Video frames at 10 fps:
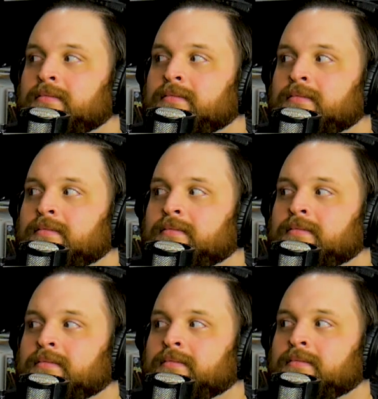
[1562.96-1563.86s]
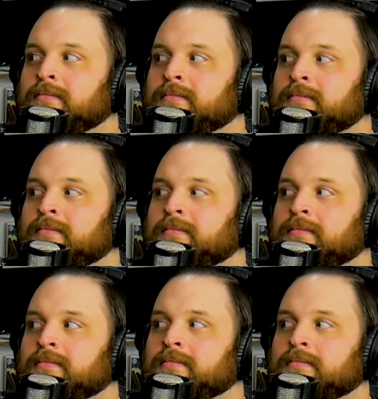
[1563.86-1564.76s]

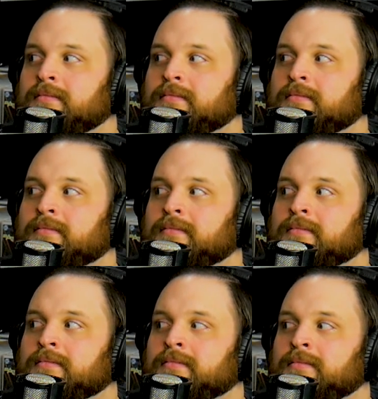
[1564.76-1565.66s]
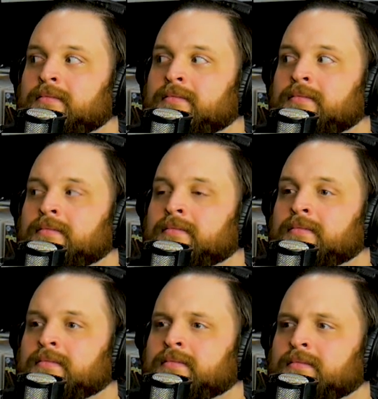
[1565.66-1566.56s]

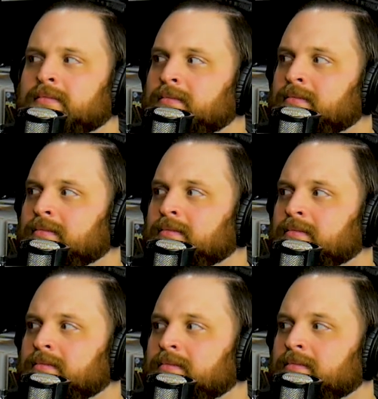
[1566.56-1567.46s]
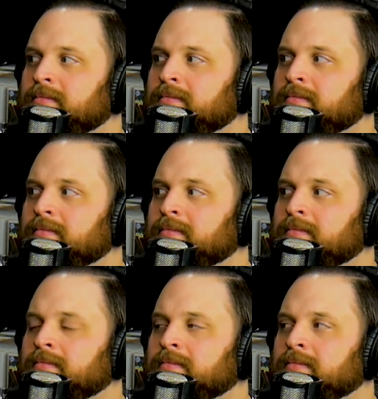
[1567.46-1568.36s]

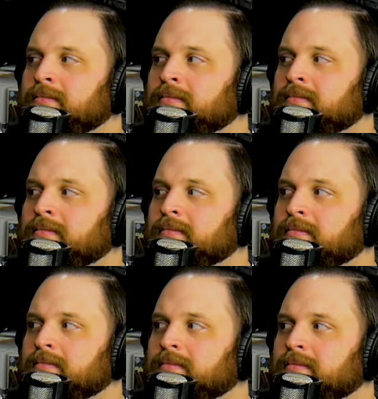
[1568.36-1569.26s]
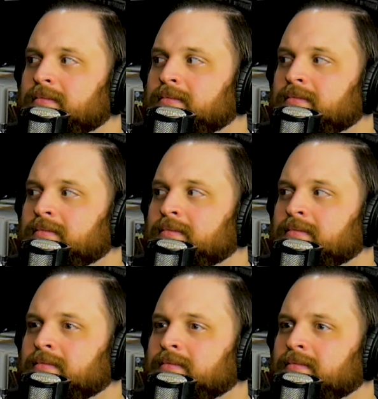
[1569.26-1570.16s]

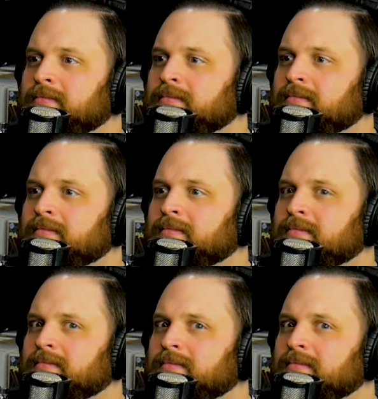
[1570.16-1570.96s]
(silent)